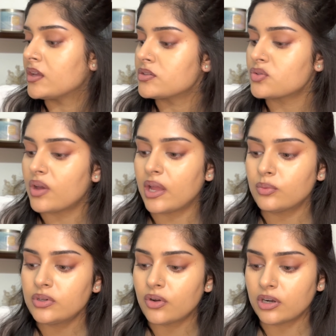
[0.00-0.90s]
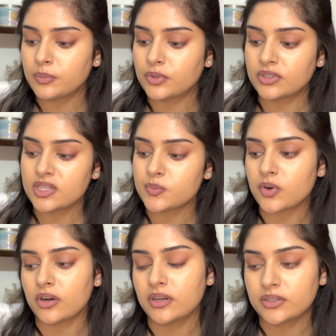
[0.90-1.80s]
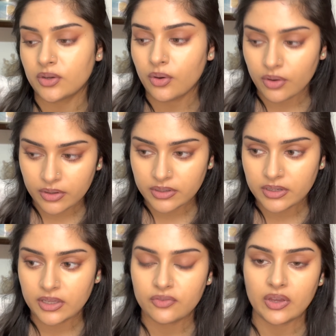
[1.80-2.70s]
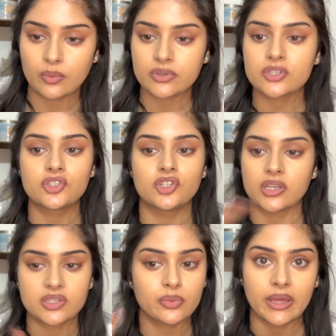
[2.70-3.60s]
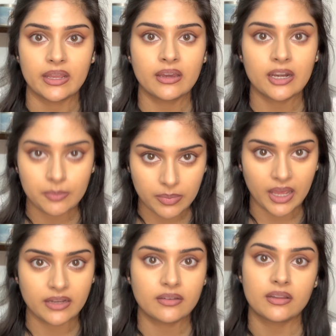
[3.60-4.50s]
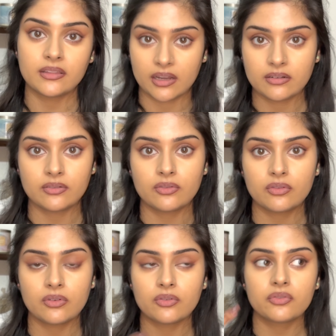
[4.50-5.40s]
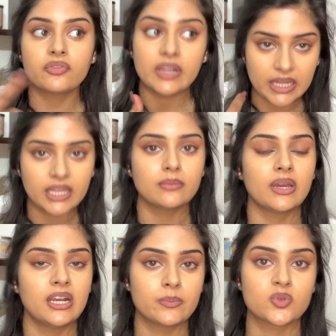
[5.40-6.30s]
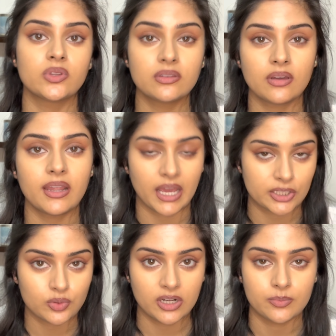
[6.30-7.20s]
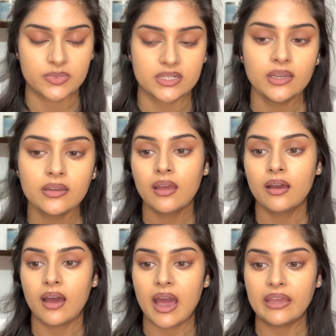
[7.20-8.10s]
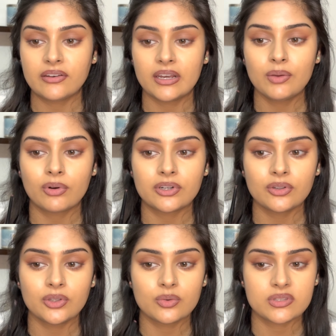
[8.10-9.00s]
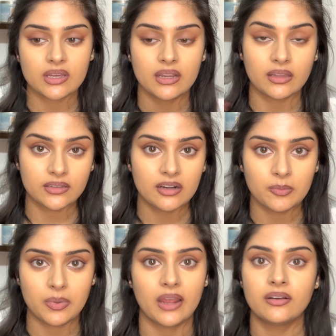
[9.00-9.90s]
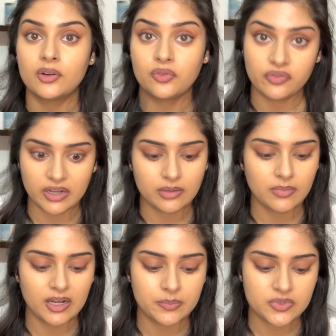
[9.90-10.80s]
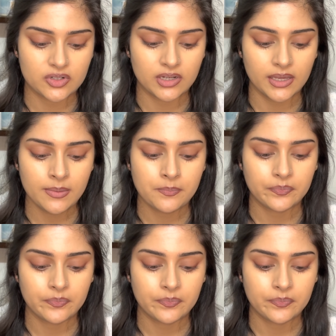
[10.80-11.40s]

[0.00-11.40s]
So I would not put this product on if I was just wearing a lip liner and then filling in my lips with an actual lipstick. I really wanted to use another lip liner to fill in my lips today